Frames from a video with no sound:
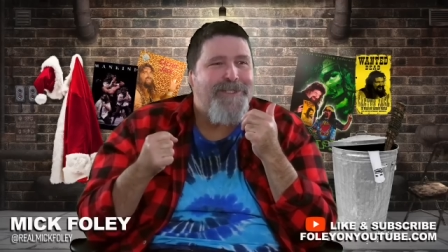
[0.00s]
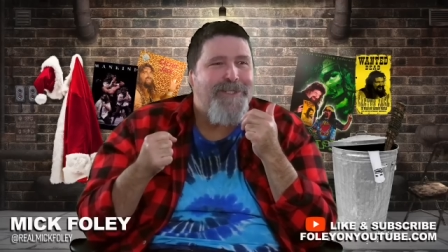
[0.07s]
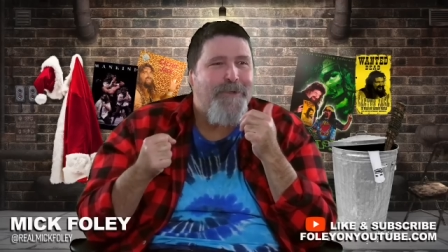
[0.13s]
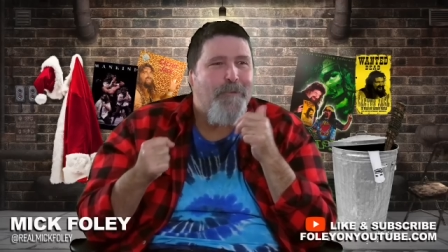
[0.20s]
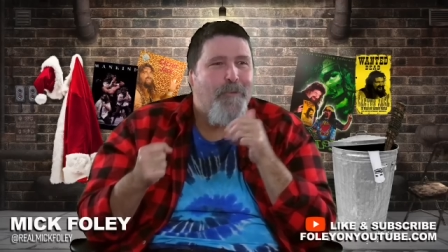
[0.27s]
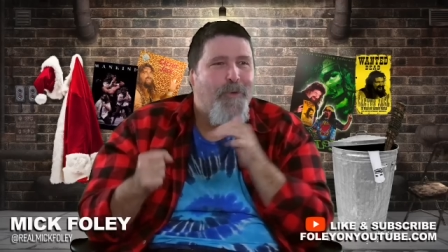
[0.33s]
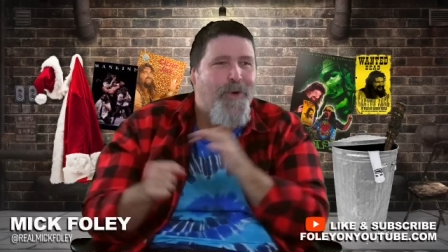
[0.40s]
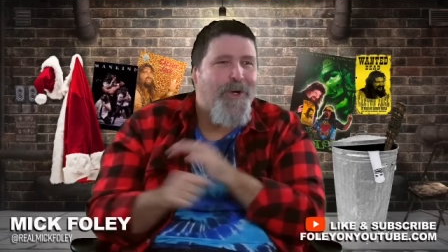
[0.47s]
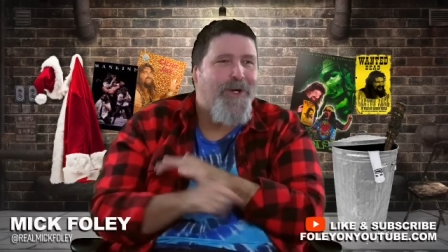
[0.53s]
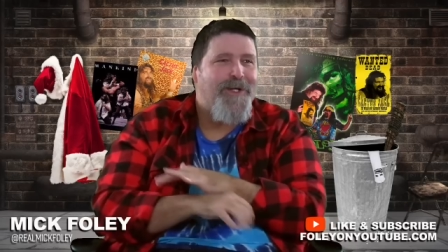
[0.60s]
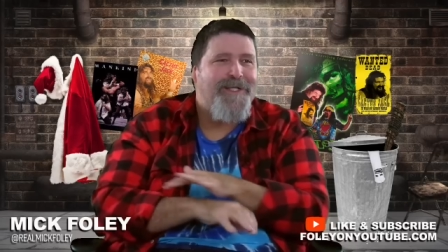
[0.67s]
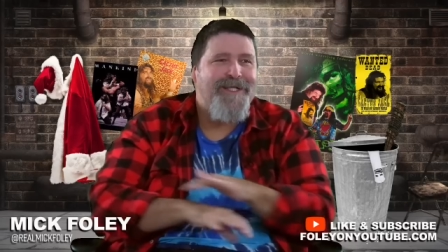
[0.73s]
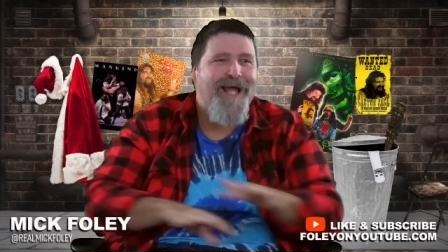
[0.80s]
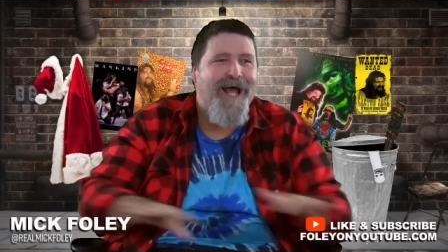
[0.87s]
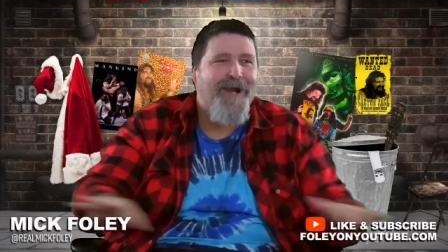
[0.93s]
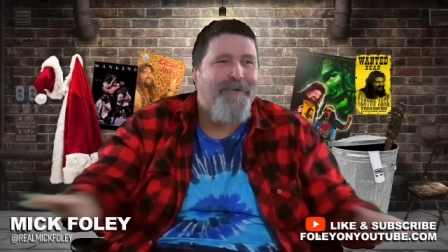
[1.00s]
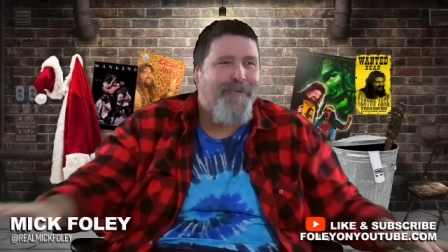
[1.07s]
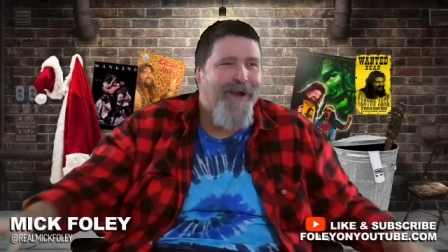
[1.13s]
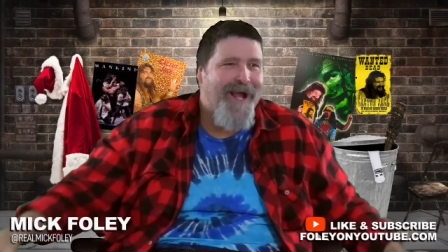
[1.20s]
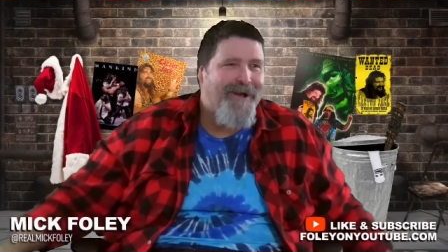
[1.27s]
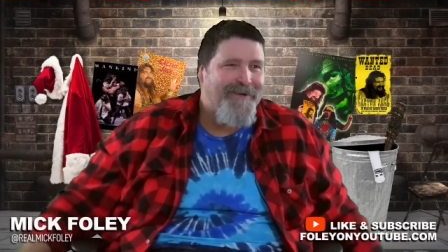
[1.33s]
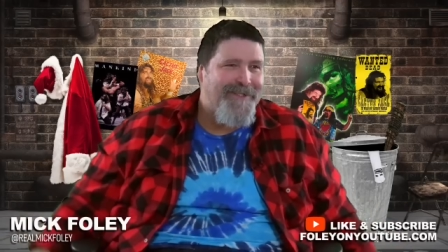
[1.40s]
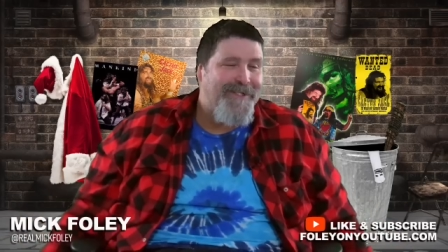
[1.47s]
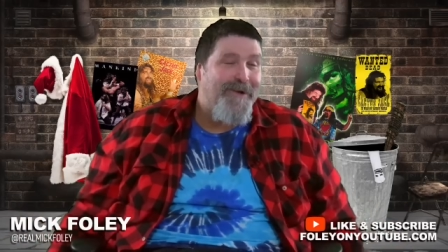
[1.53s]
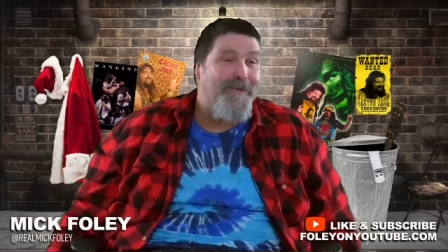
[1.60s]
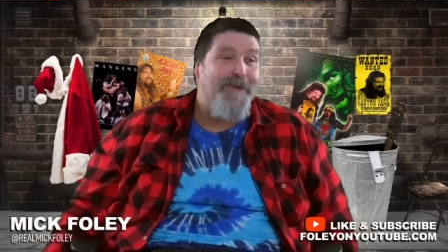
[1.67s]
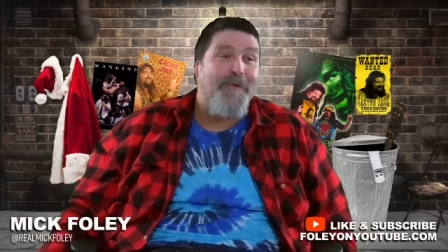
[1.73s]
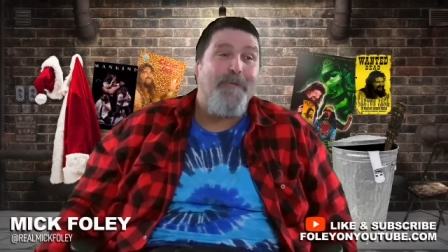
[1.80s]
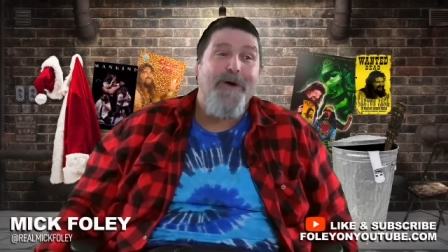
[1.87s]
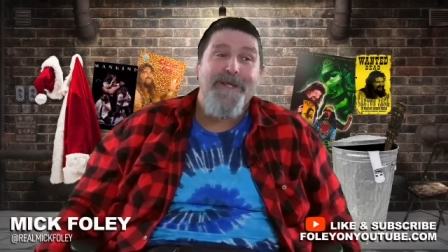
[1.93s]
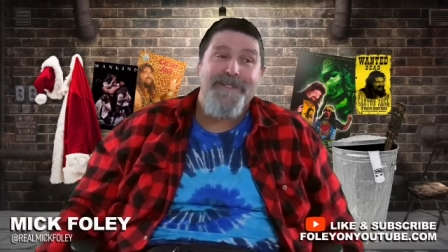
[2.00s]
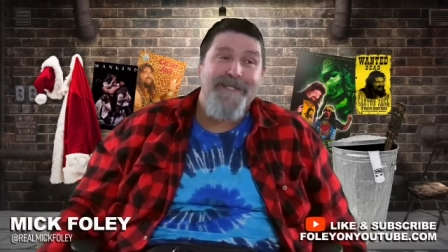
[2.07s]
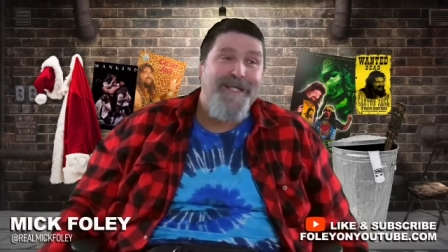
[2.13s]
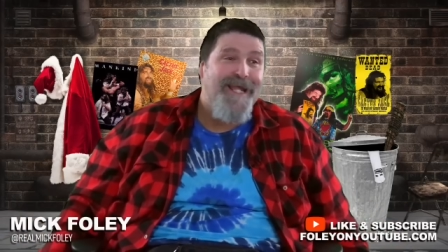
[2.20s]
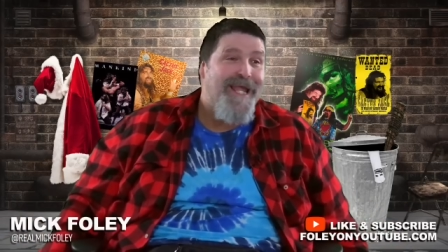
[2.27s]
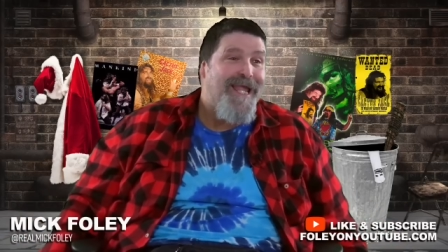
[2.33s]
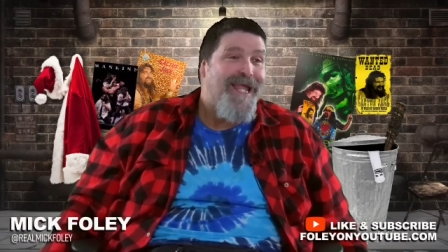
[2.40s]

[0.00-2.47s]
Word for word: And word got around. You know, there wasn't.